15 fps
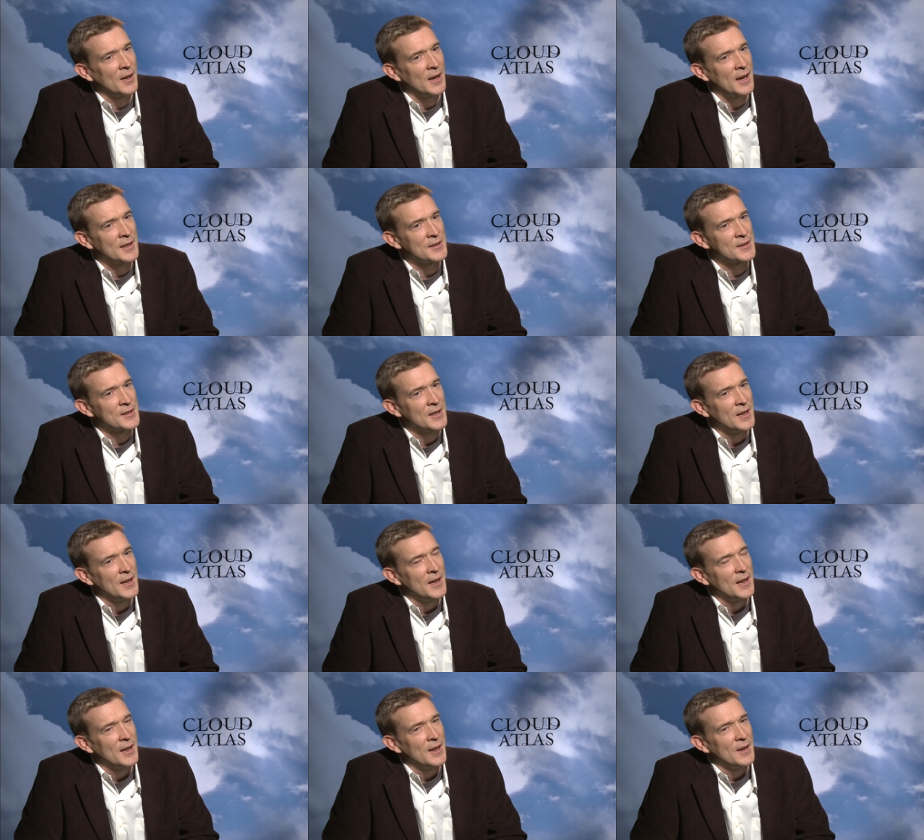as
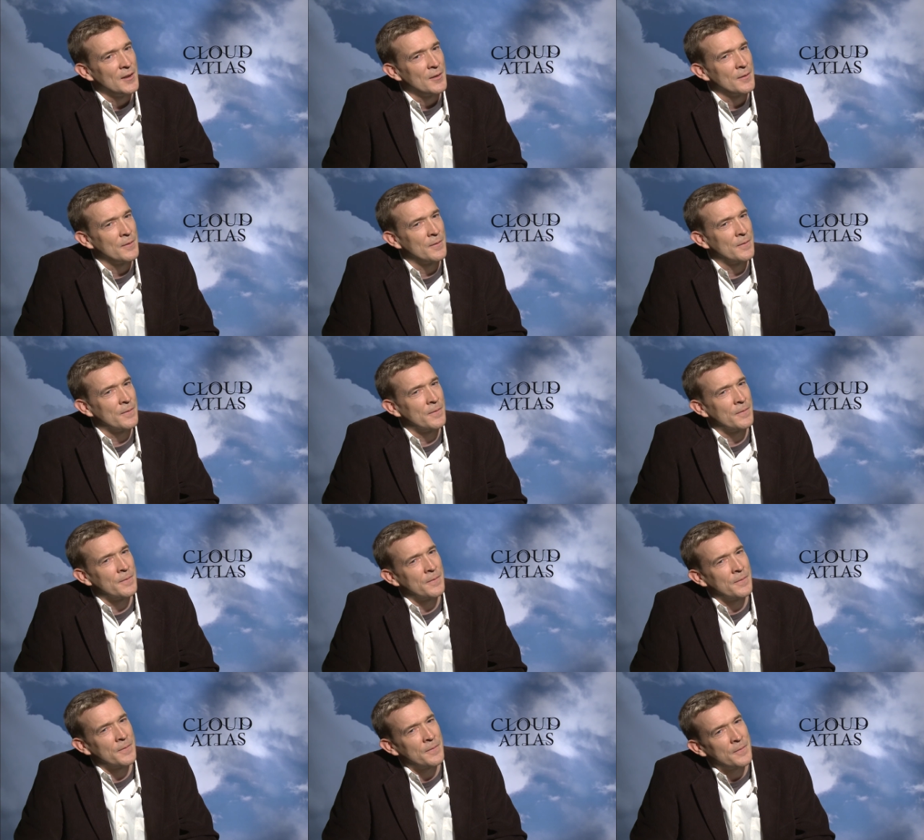
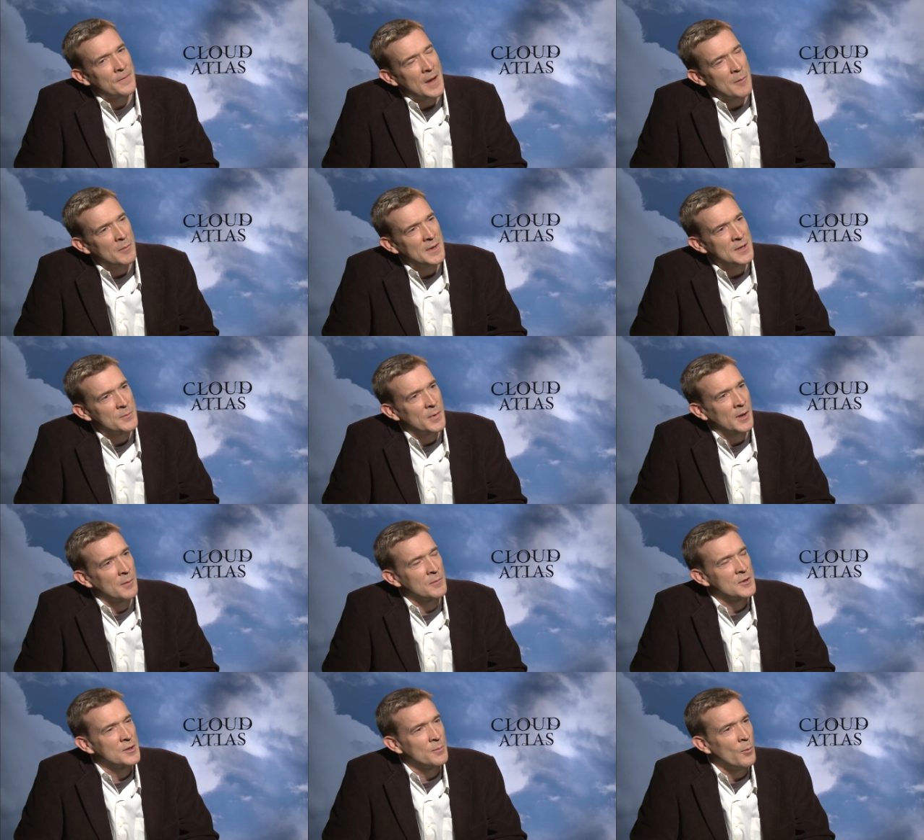families
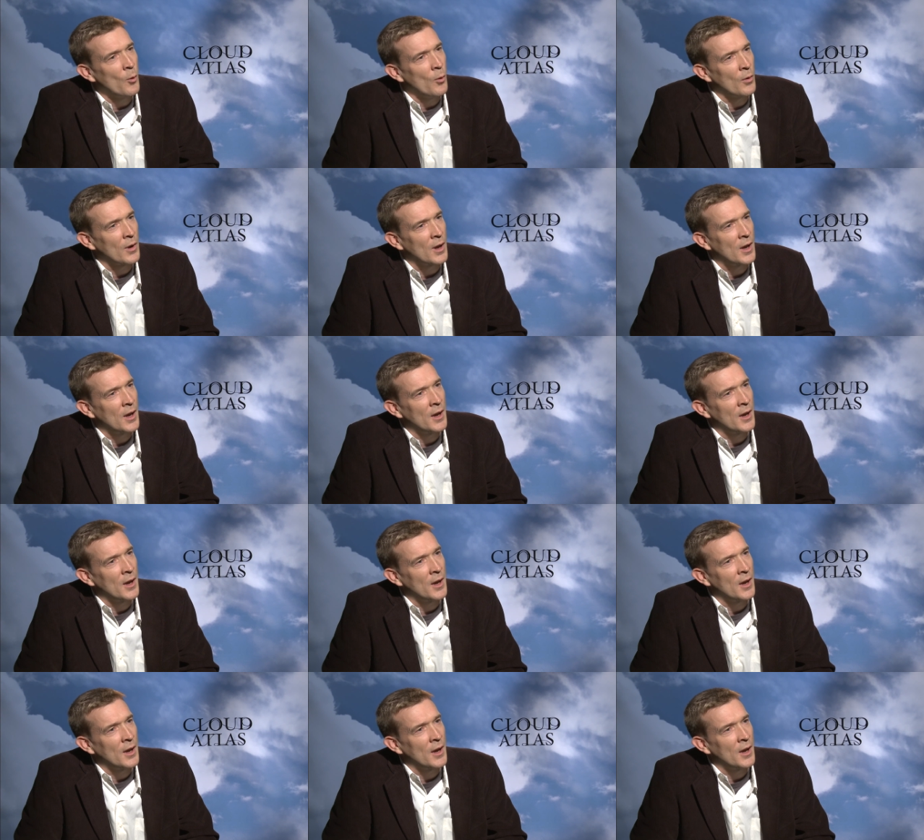become smaller